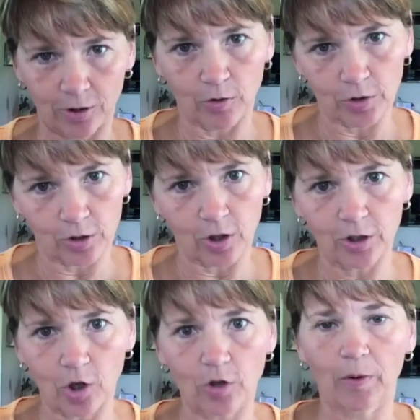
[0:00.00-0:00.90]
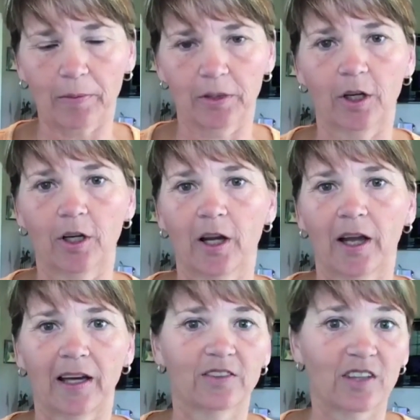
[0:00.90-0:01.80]
You know, when you go to GoToWebinar
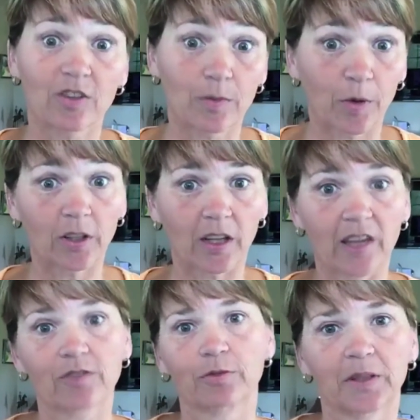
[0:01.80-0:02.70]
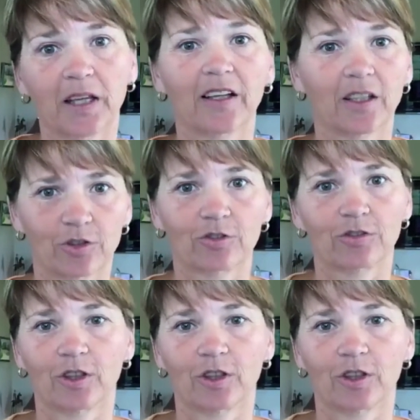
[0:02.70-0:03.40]
and it the broadcast will begin in,